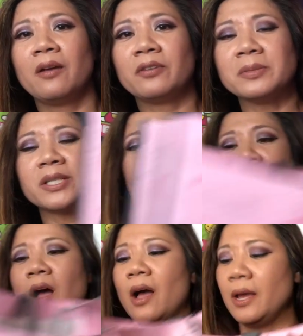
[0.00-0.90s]
from
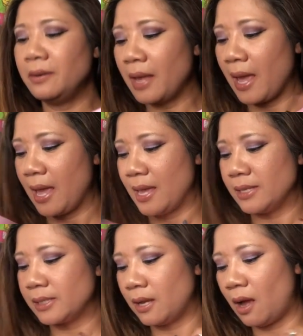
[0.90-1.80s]
Stylecon,
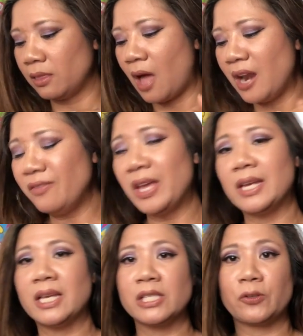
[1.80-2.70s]
and a lot of
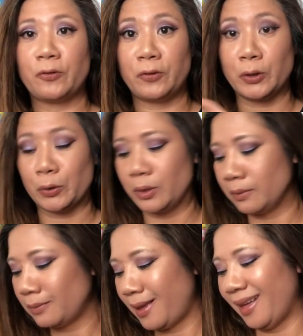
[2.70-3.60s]
it is food.
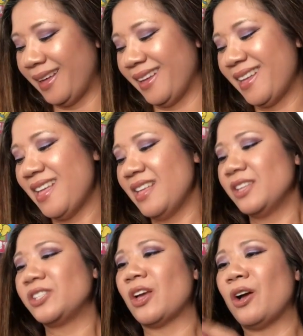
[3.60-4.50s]

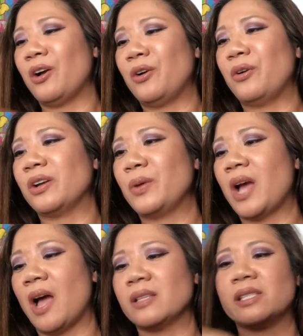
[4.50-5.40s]
So we got